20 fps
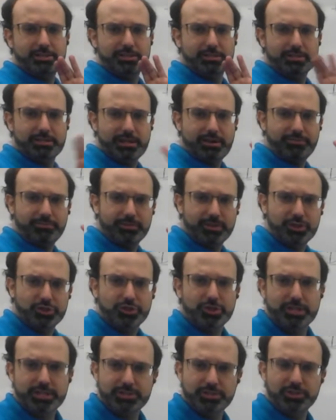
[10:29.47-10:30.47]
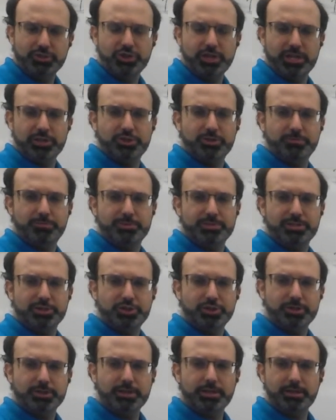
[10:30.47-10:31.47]
the definition. It's the change in
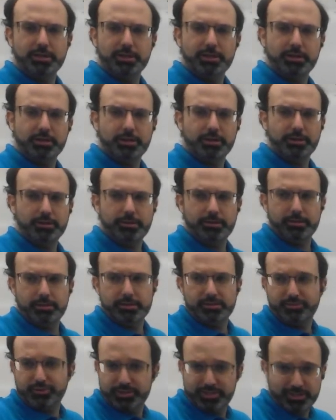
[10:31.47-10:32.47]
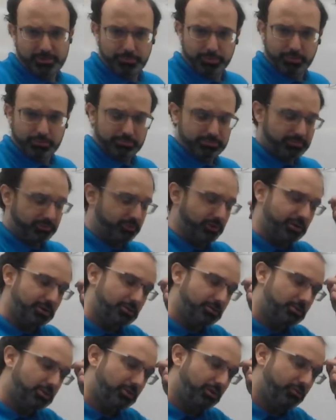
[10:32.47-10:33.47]
position. It's very simple. It's very
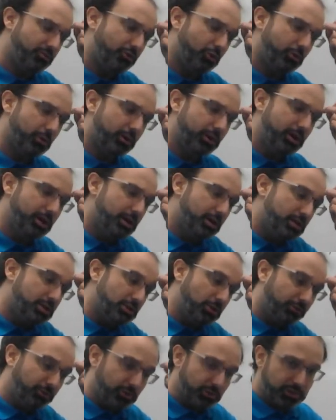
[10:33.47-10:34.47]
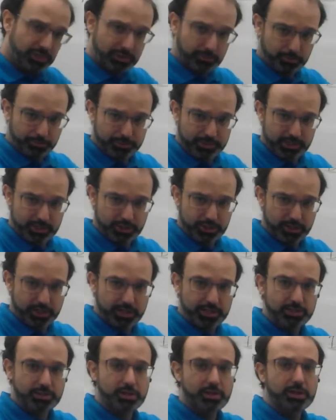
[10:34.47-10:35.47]
straightforward. So if you understand what position
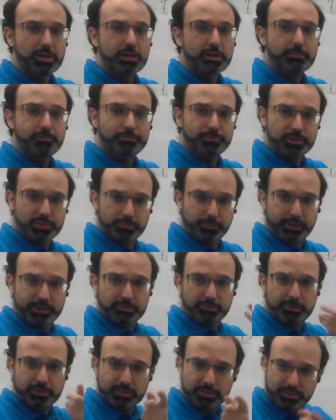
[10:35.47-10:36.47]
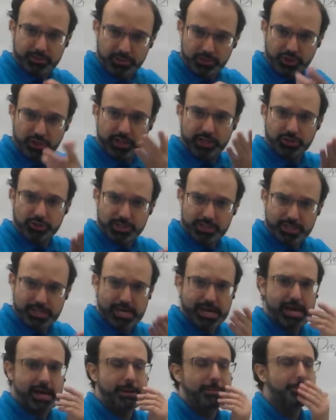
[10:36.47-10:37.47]
is, displacement is the change in
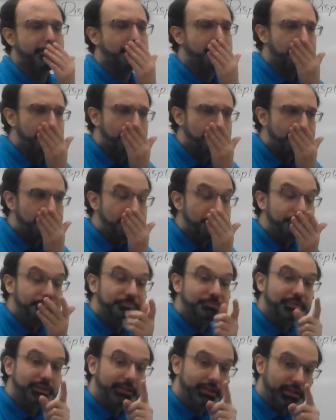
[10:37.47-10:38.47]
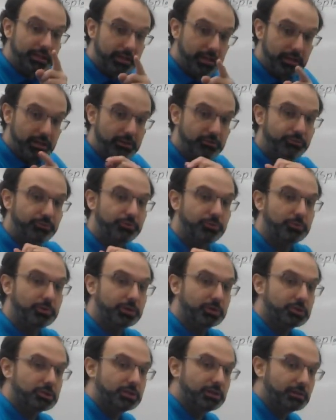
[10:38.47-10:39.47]
that. If you
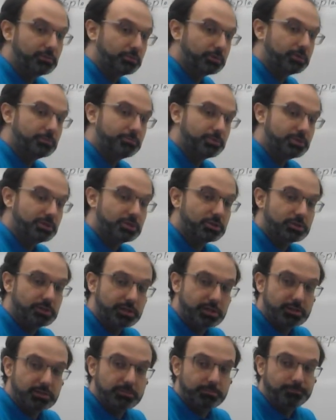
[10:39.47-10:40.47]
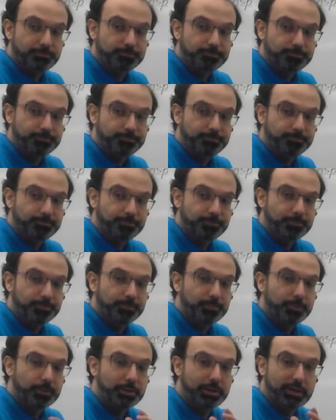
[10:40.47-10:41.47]
understand what position is.
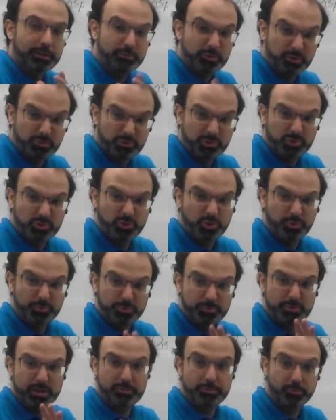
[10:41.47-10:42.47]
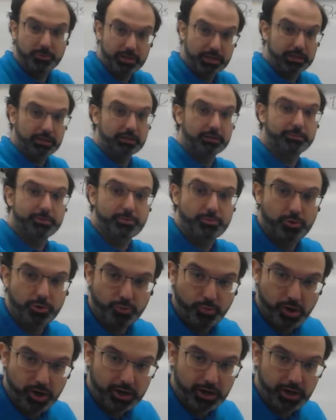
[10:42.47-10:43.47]
I'm going to assume maybe we need a little bit more
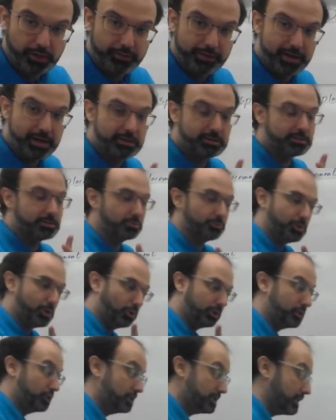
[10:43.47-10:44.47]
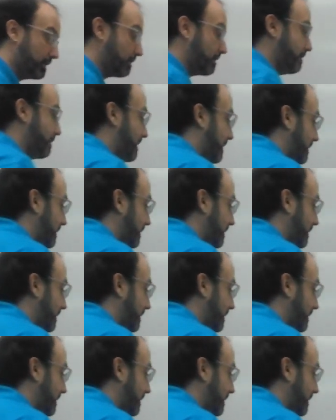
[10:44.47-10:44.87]
work on that, since we only just learned about